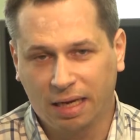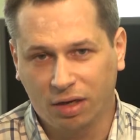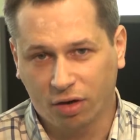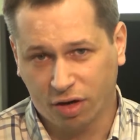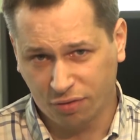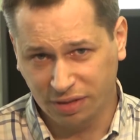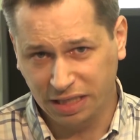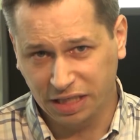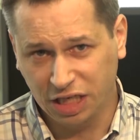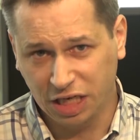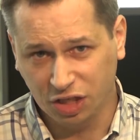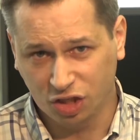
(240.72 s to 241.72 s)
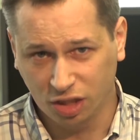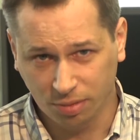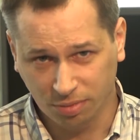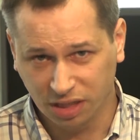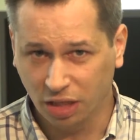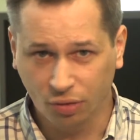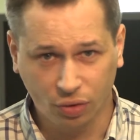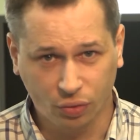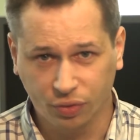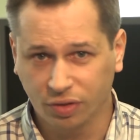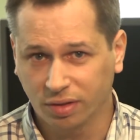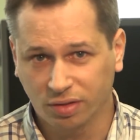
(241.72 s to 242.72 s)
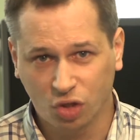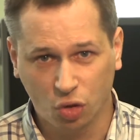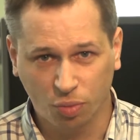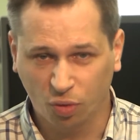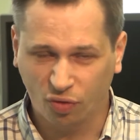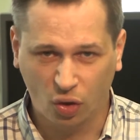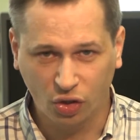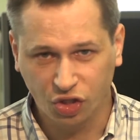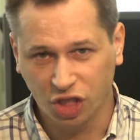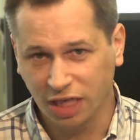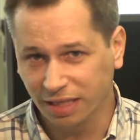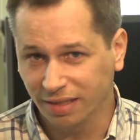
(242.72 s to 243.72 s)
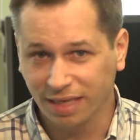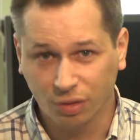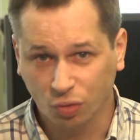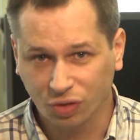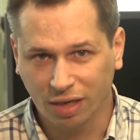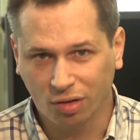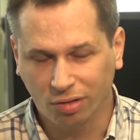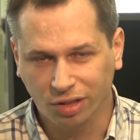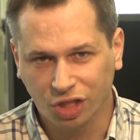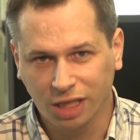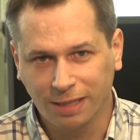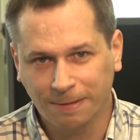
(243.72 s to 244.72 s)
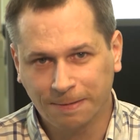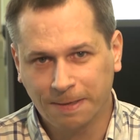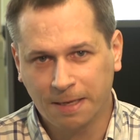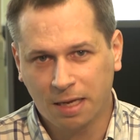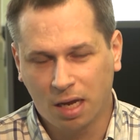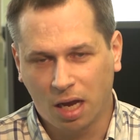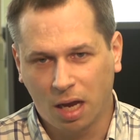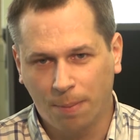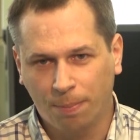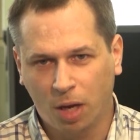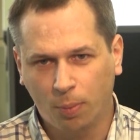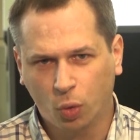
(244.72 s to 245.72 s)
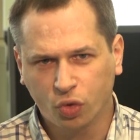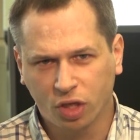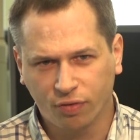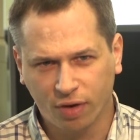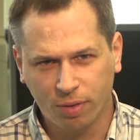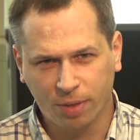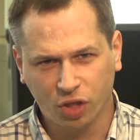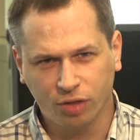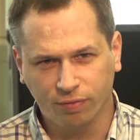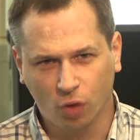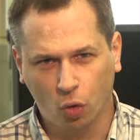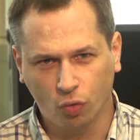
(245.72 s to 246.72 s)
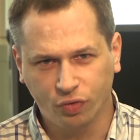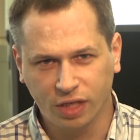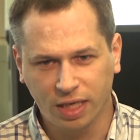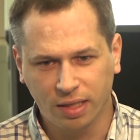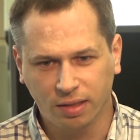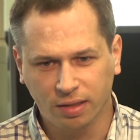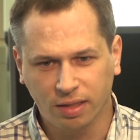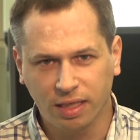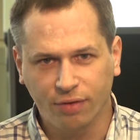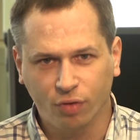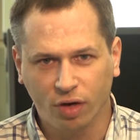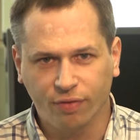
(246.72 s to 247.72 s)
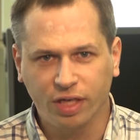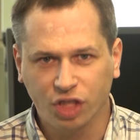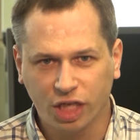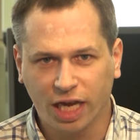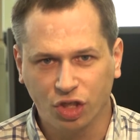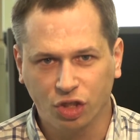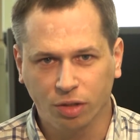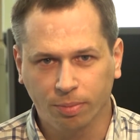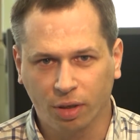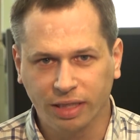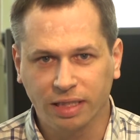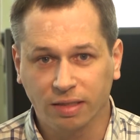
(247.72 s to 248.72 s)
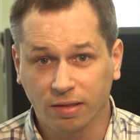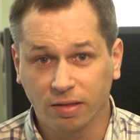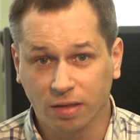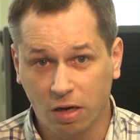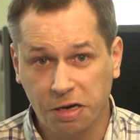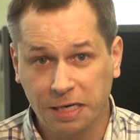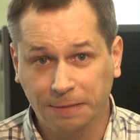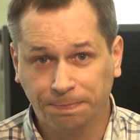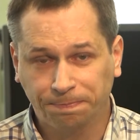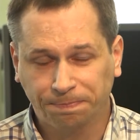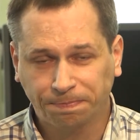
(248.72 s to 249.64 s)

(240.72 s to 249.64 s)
and I currently teach in materials, tooth morphology, dental technology. Um, but I'm also very much involved in delivery of education by distance learning.